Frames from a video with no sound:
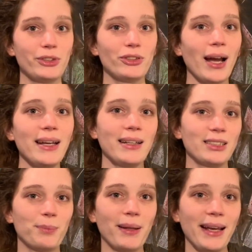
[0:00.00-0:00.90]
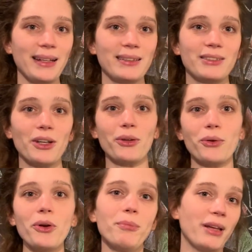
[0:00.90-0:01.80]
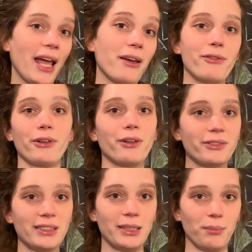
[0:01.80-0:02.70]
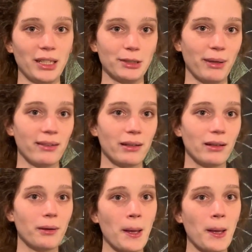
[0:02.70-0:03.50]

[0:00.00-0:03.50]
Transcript: try and explain the good behavior of the simplex method.